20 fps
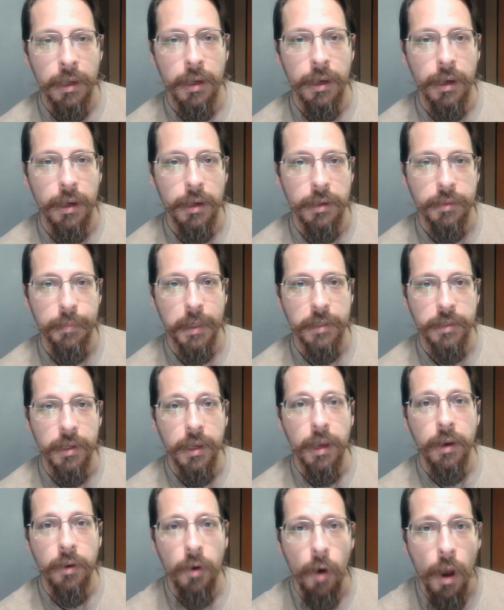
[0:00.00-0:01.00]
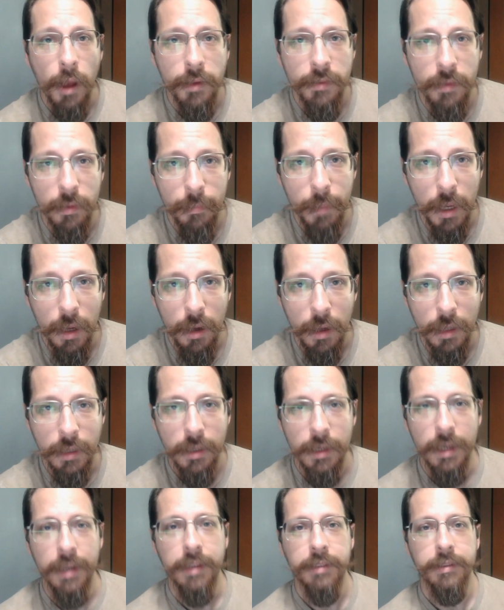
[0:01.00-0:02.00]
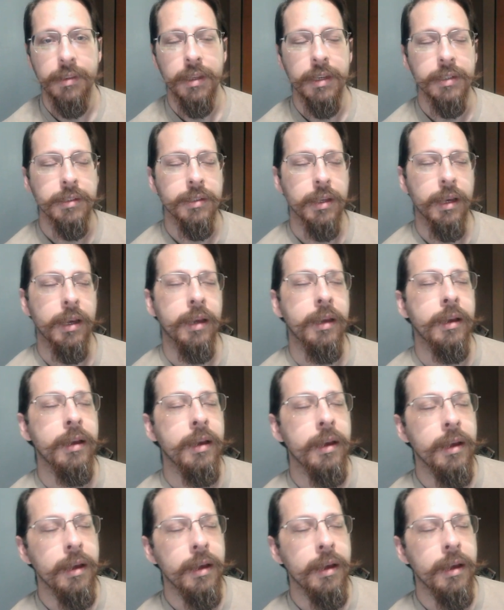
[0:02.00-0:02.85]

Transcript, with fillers: uh, especially across the pond, as they say.